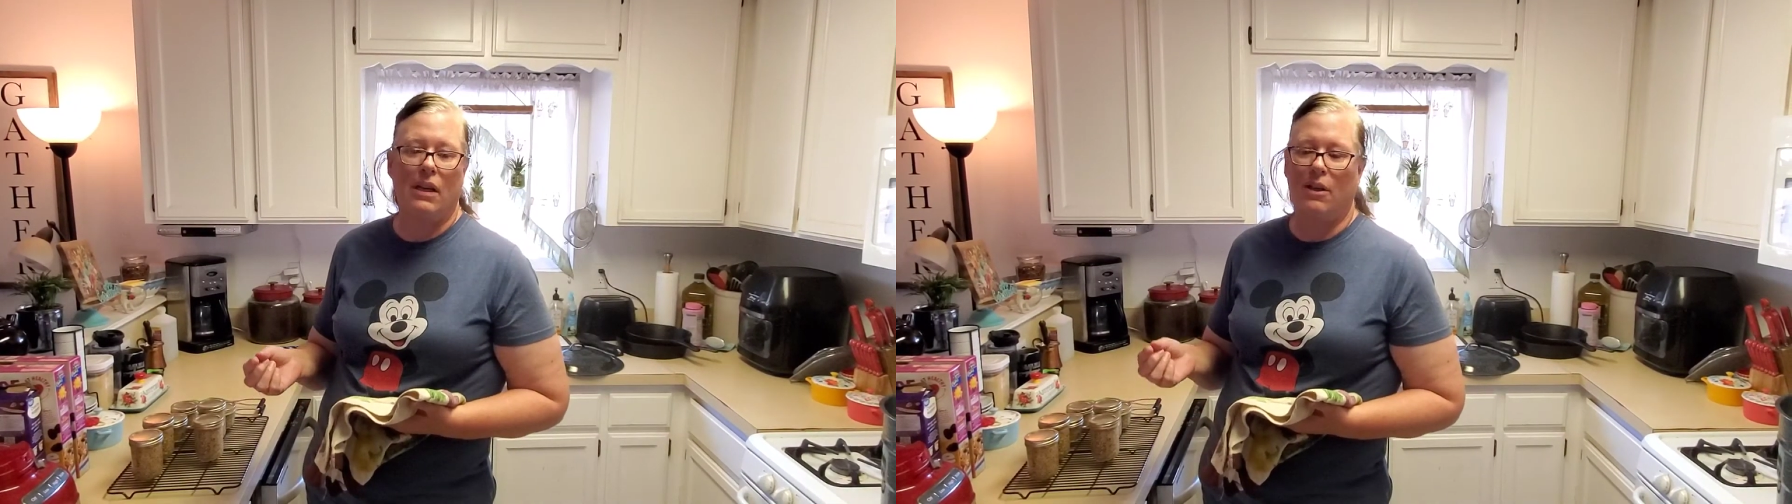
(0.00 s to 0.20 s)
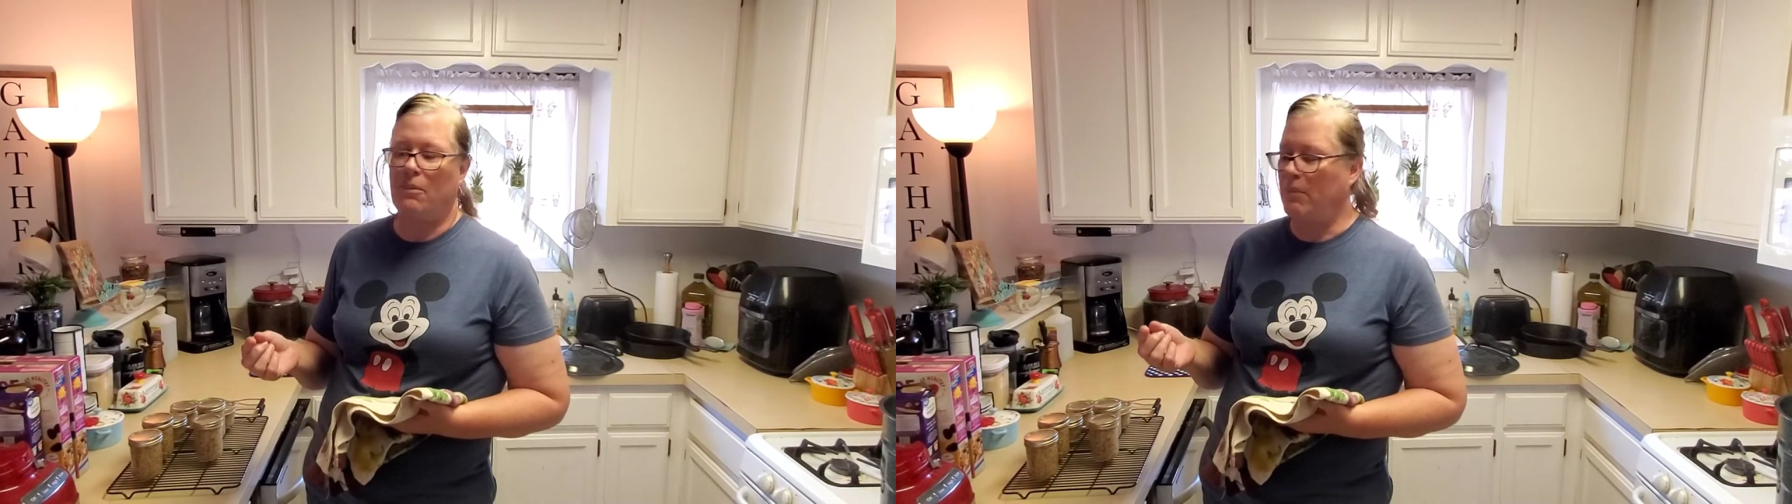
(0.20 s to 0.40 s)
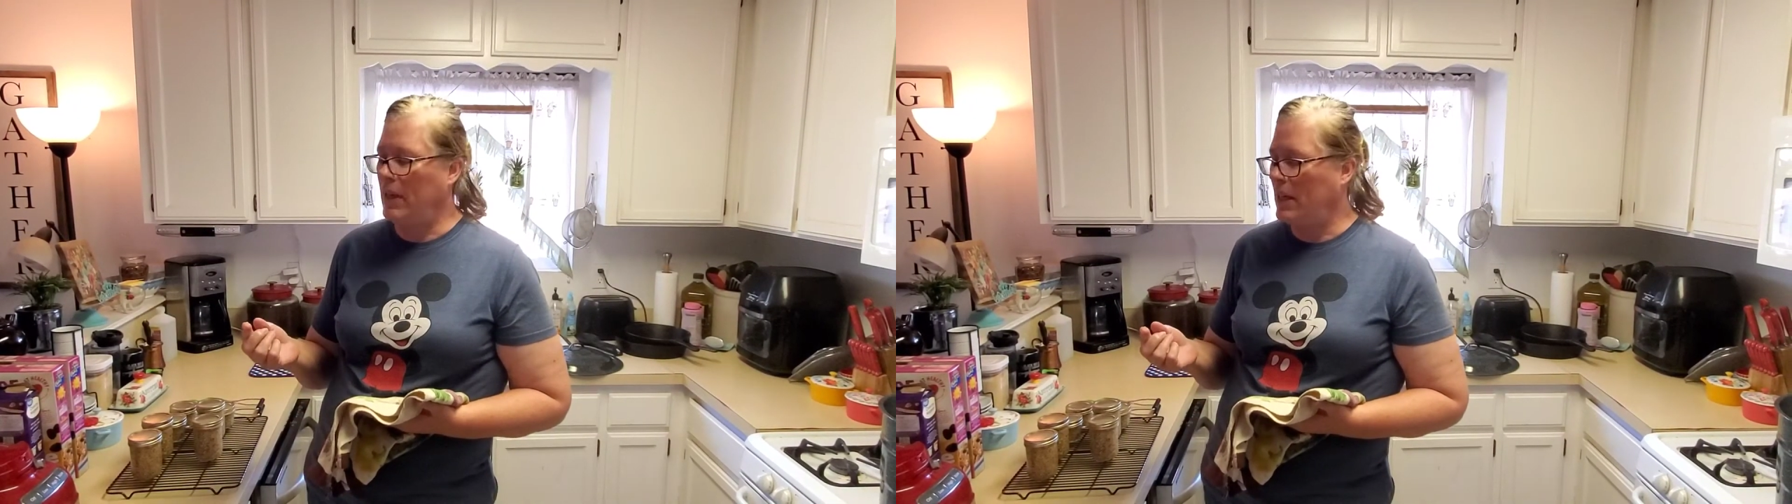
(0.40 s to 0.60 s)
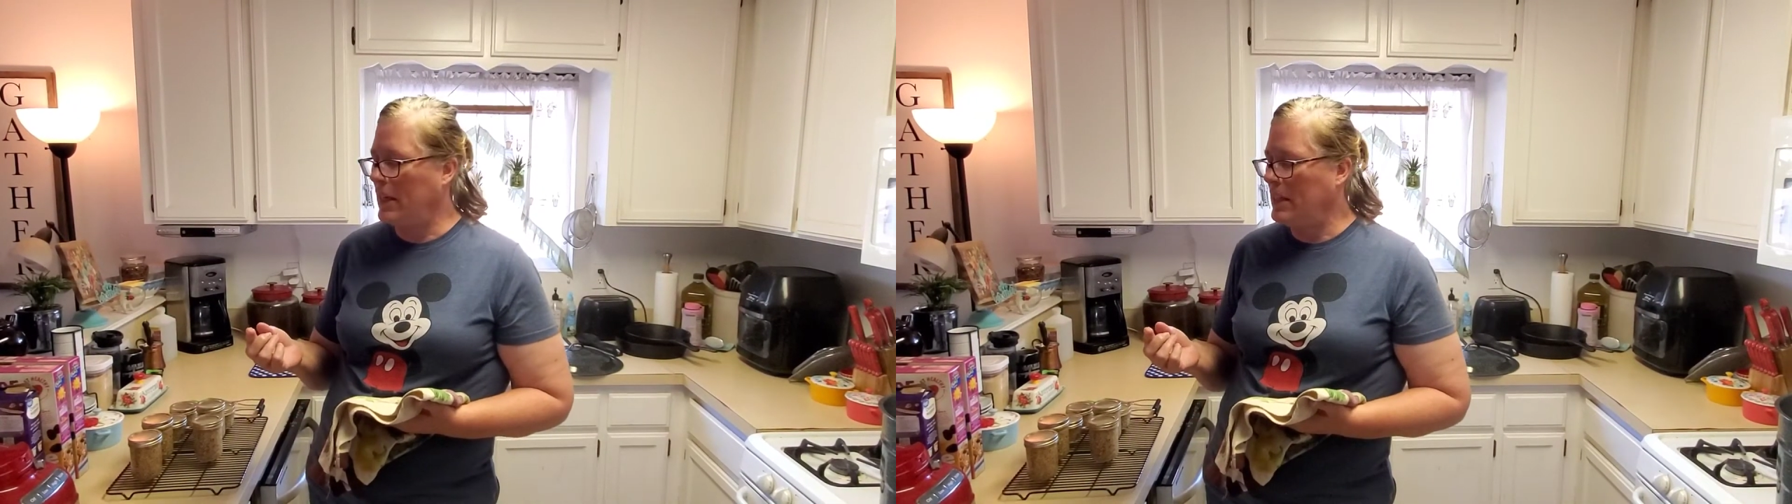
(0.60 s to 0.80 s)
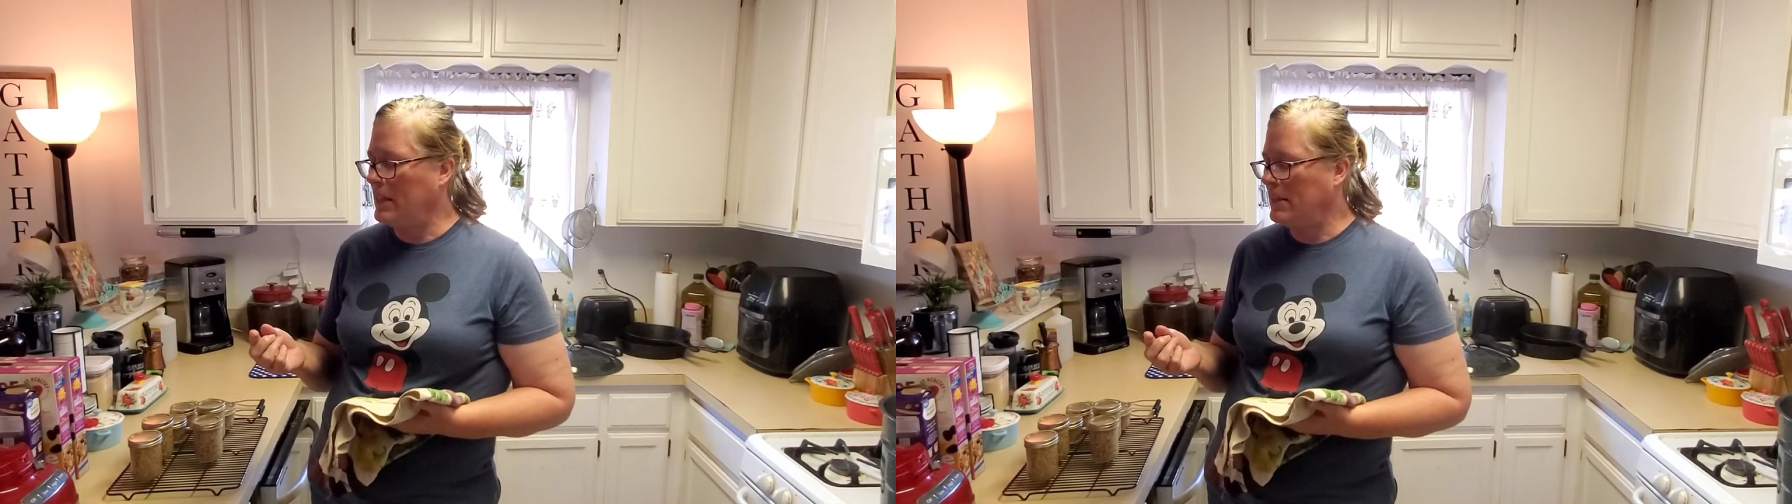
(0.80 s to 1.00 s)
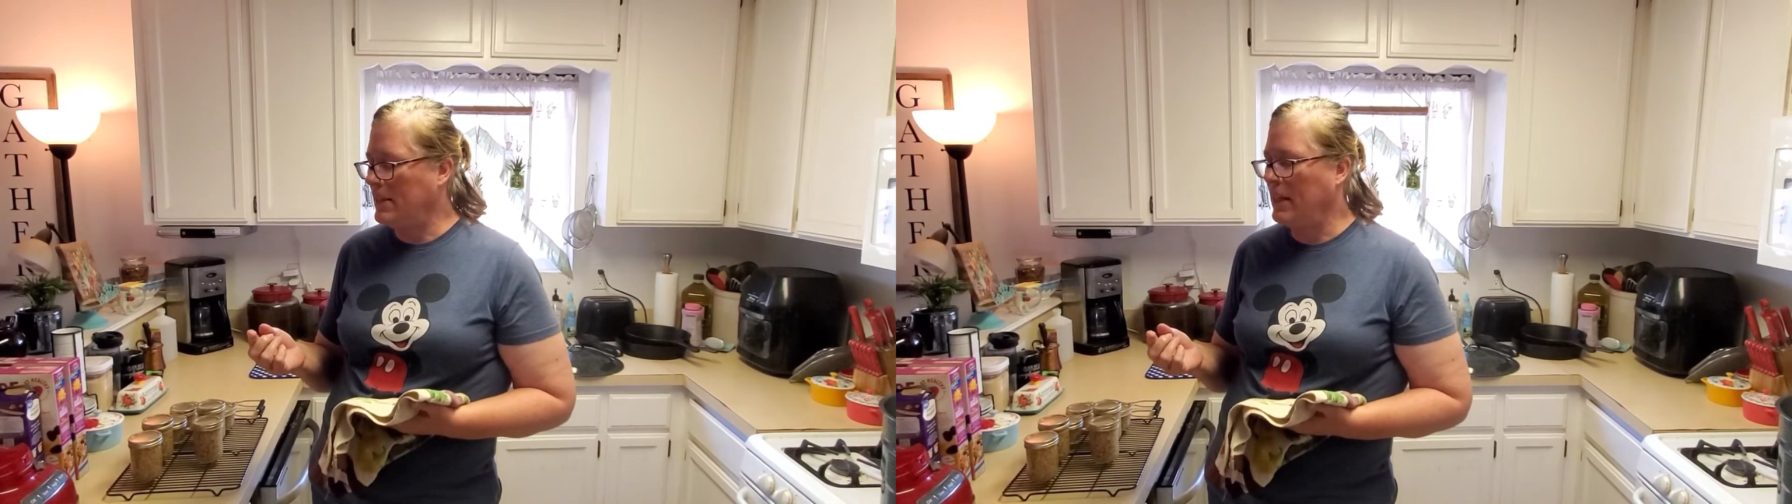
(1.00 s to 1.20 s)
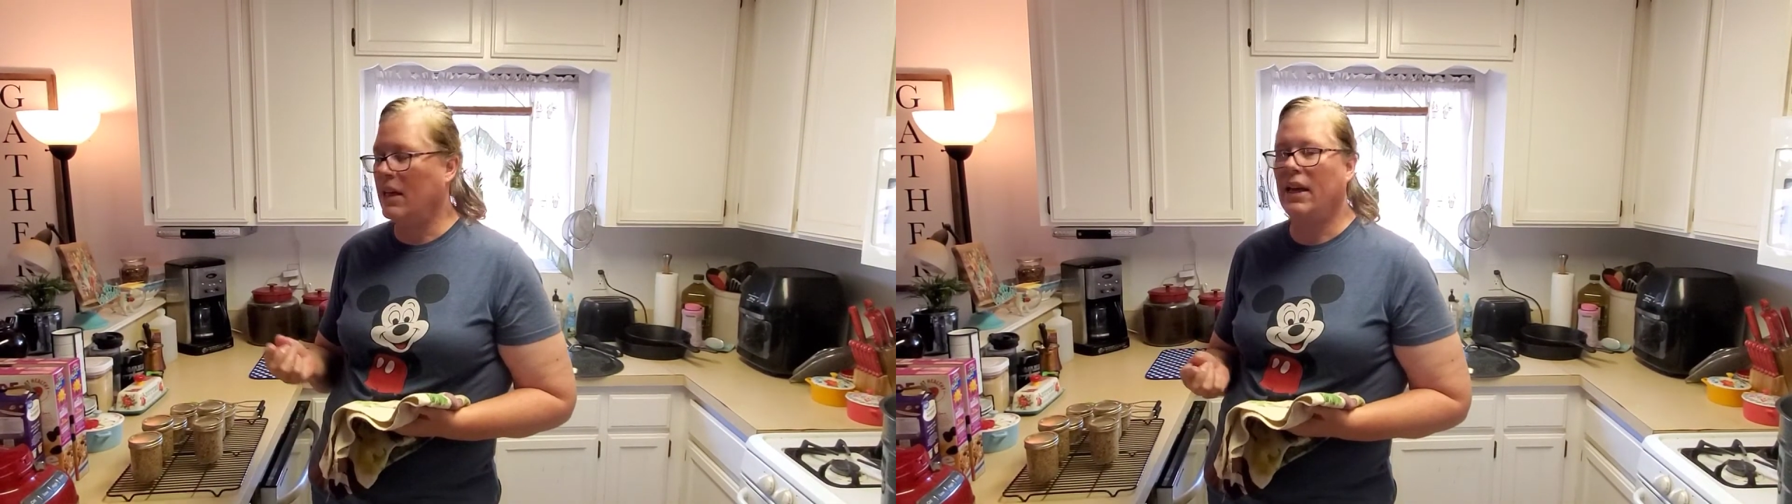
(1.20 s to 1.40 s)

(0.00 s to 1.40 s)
and in the sink,